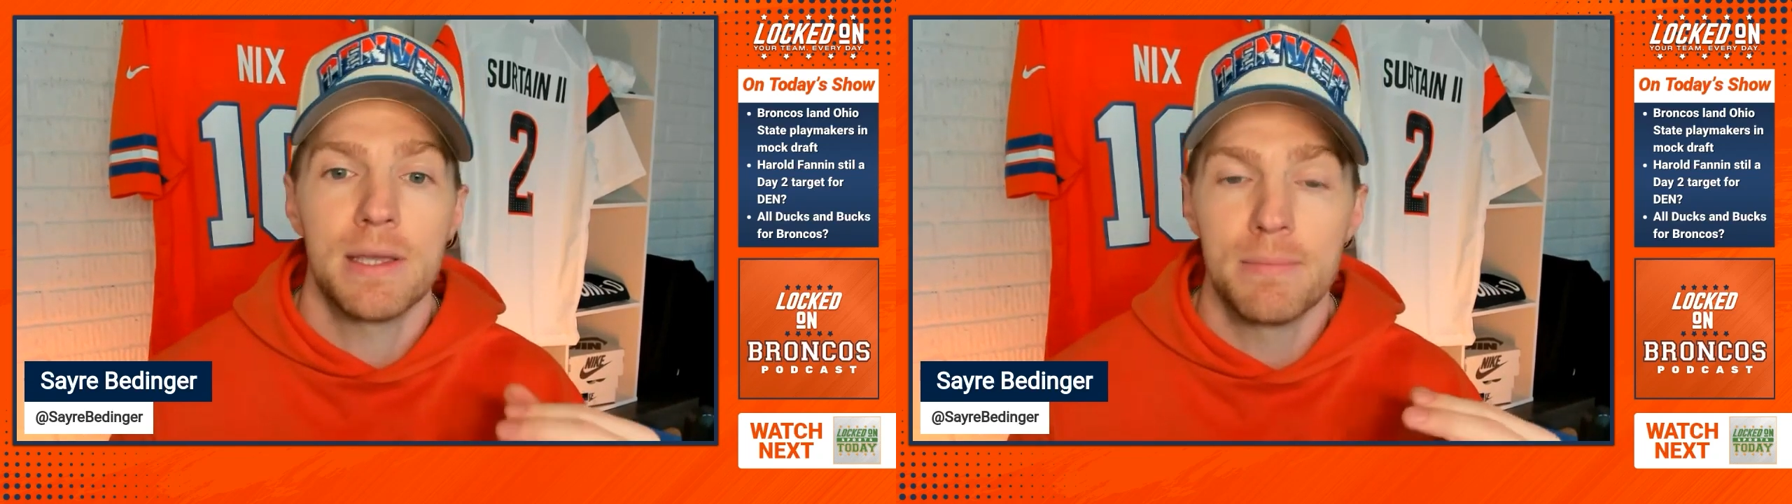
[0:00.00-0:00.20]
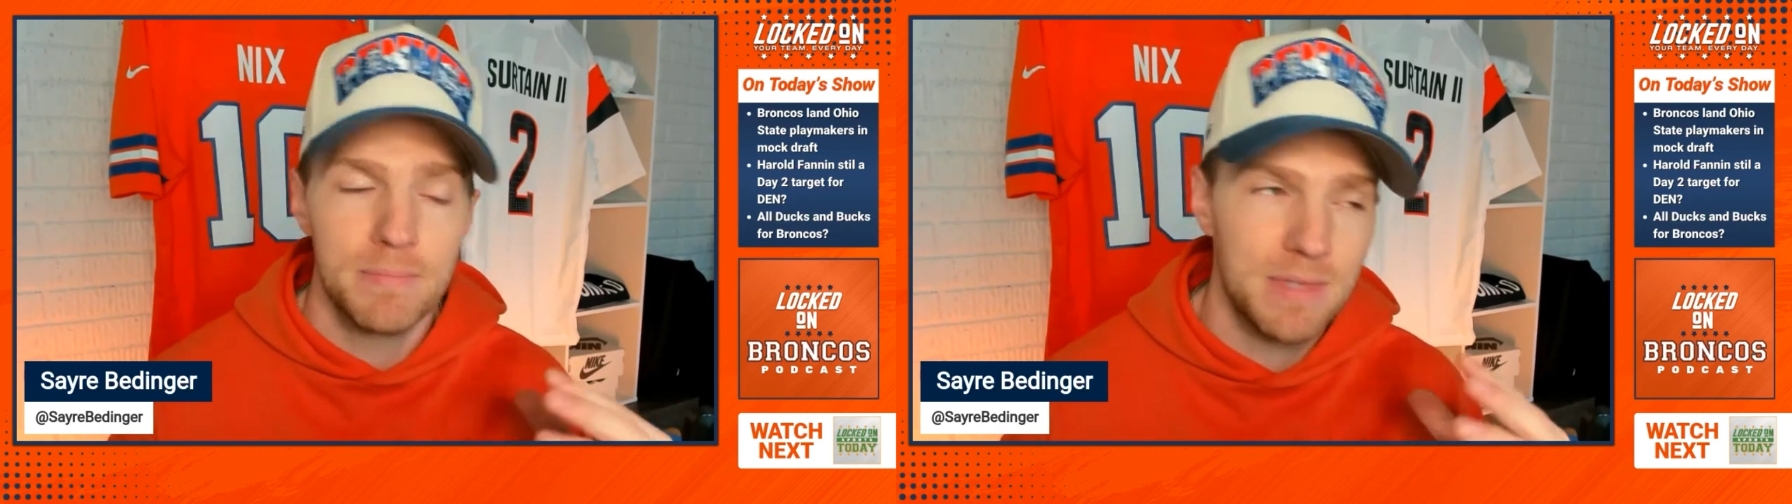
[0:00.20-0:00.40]

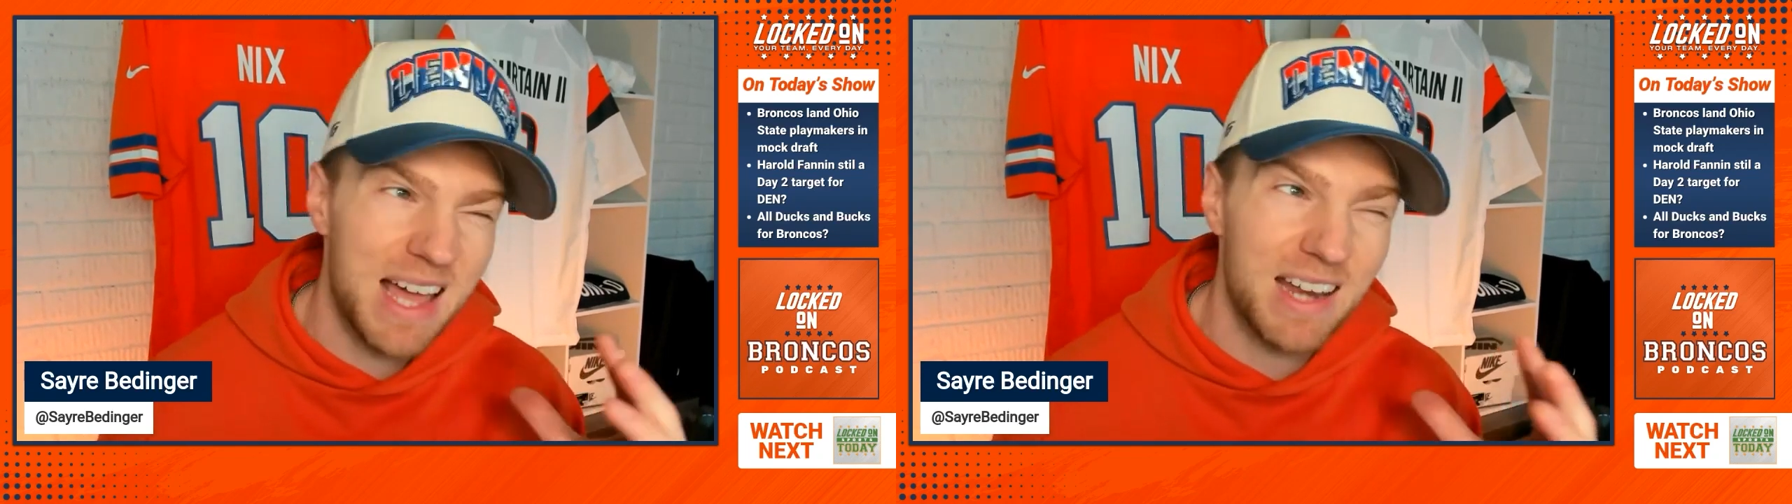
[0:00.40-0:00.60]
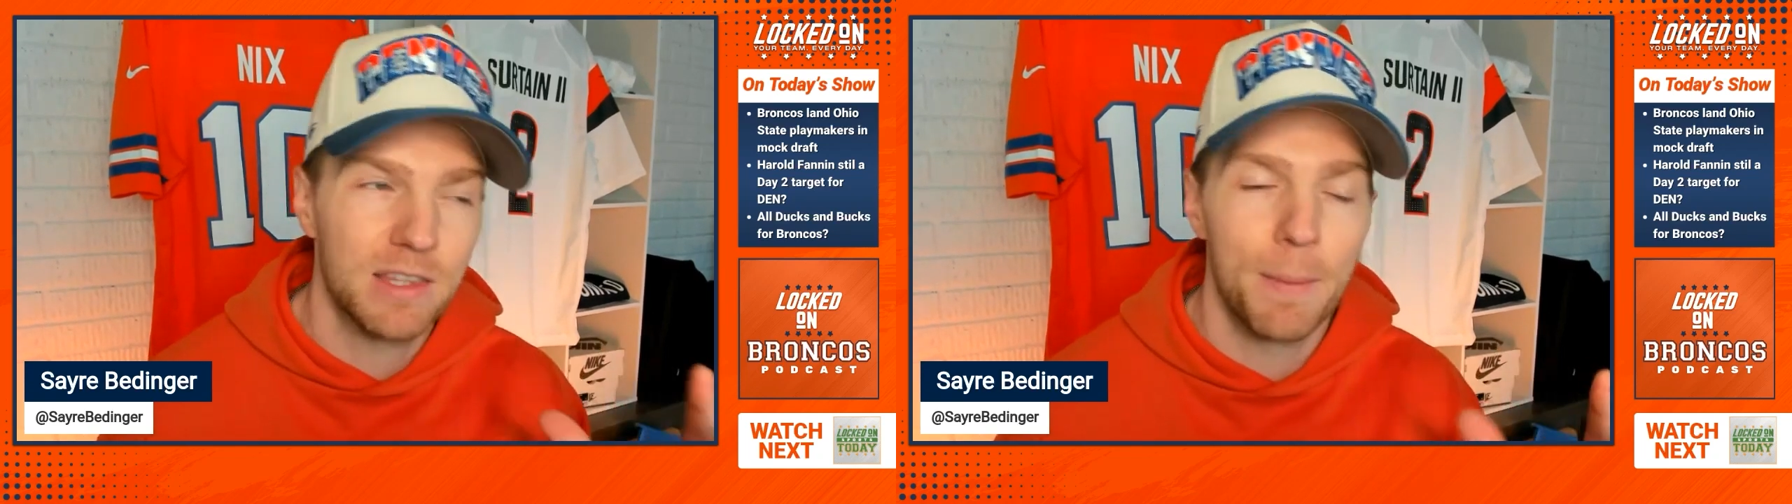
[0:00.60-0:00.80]

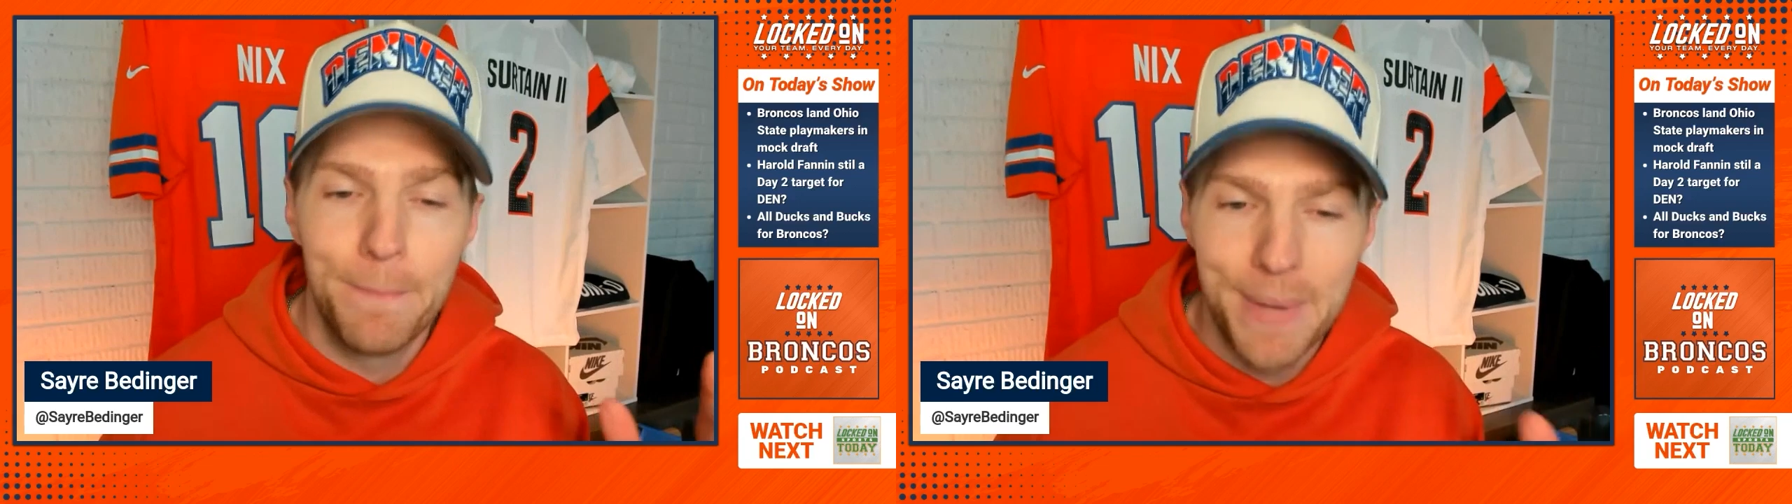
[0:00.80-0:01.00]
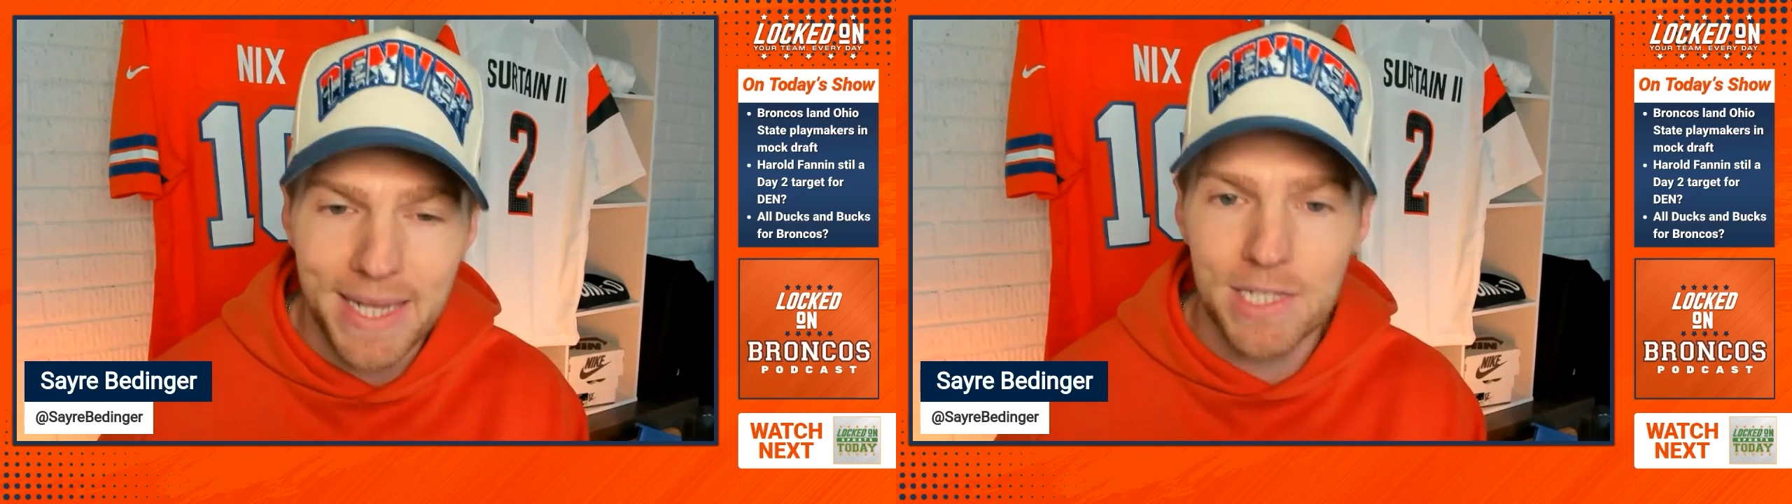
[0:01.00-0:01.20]
not the
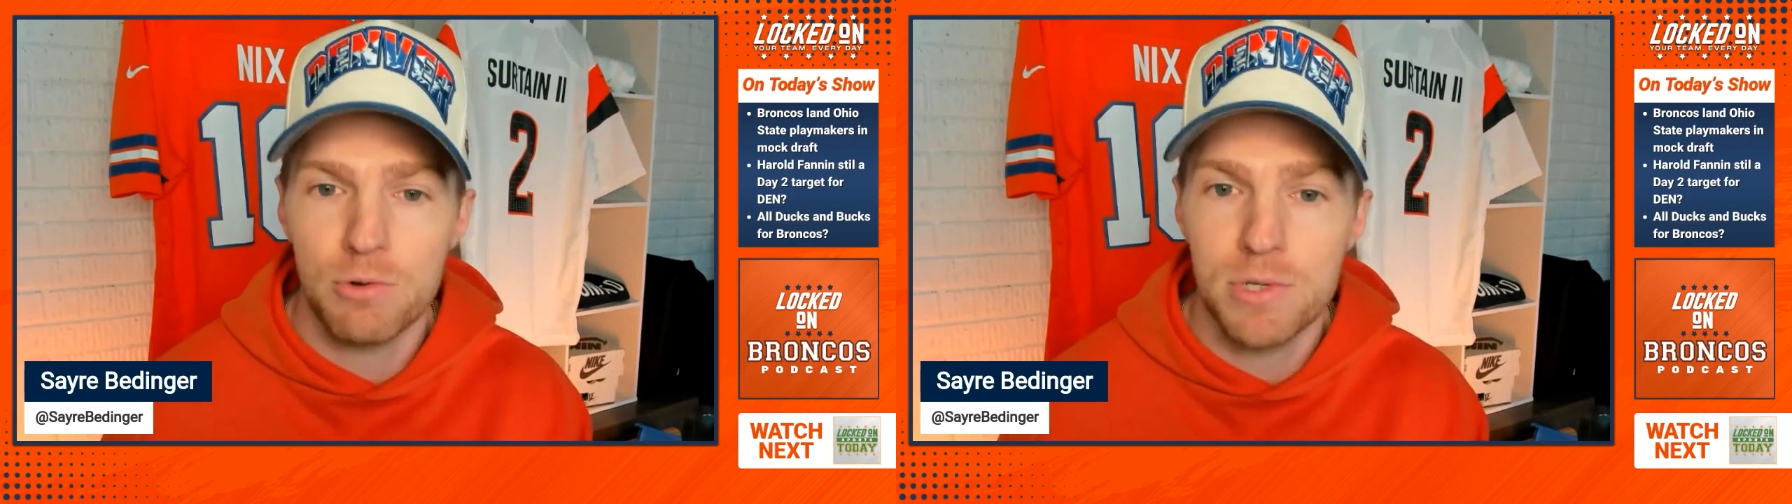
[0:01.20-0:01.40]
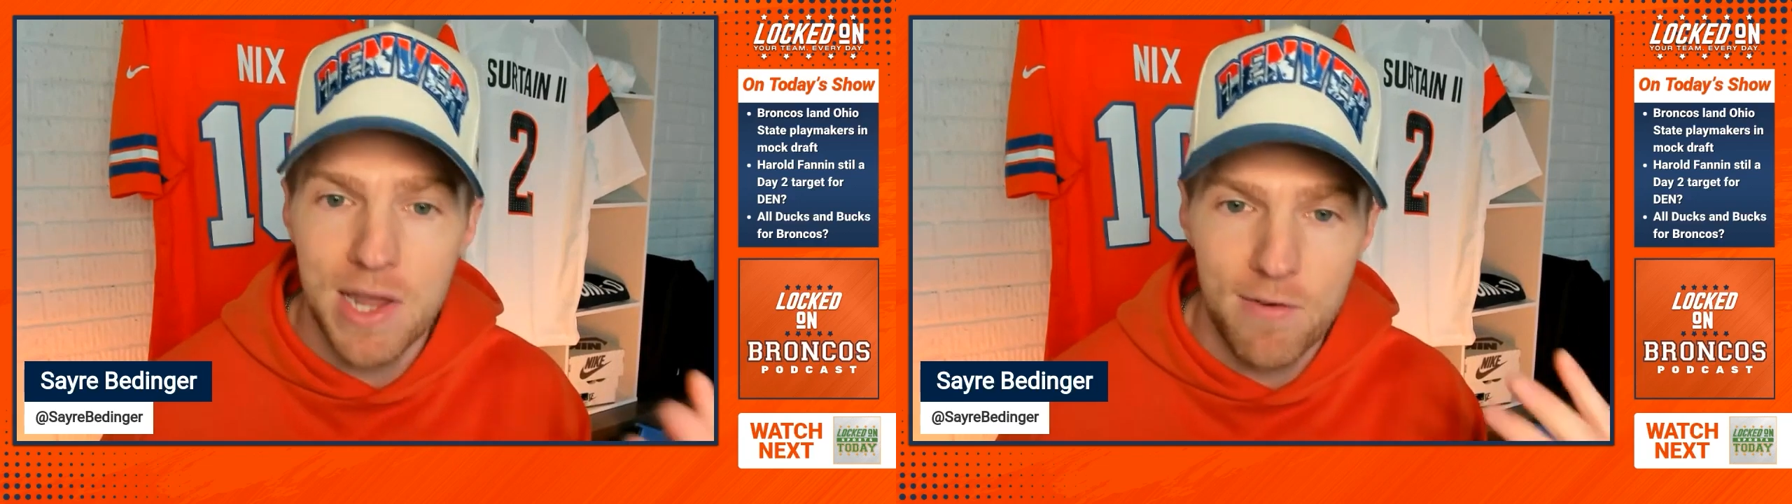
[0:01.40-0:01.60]
biggest receiver,